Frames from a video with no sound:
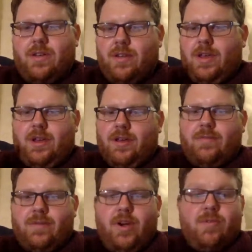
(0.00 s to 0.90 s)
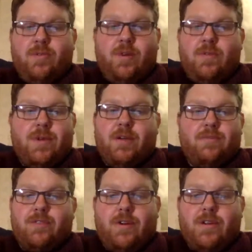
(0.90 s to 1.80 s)
Yeah, I hope you're right, mate.
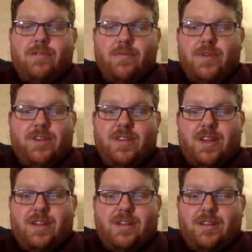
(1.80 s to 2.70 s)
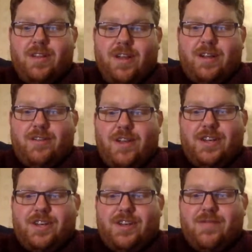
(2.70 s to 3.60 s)
I'm sorry if I missed that
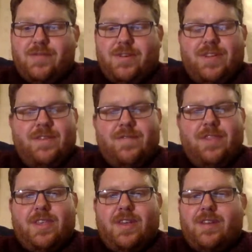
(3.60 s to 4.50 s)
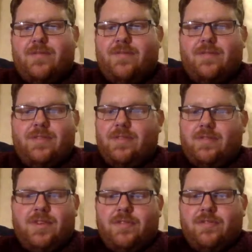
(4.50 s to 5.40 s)
question, but um,
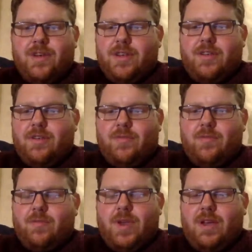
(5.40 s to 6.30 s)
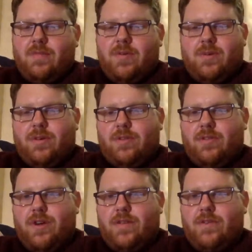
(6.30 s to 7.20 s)
feel free to ping them up. I'll
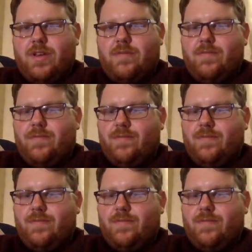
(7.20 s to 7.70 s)
try and read them.